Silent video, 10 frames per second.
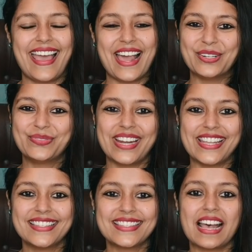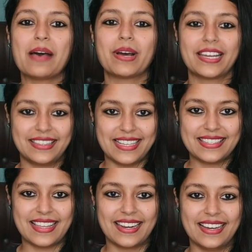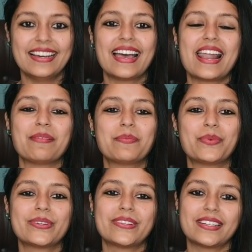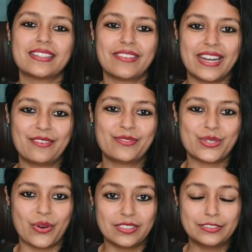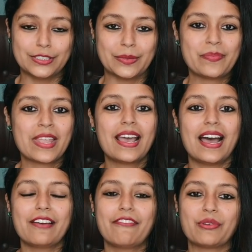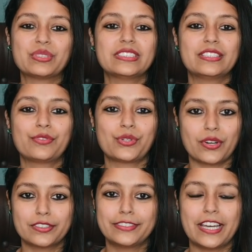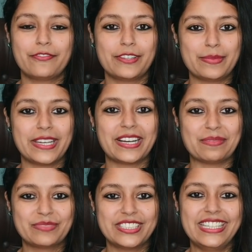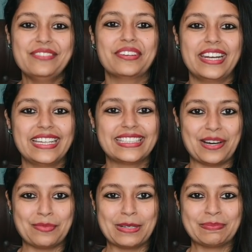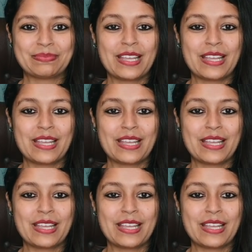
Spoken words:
Hello friends, I'm Ankita Asthana and I'm a portrait and wedding photographer. I founded the photography and filming company Wedding Nama.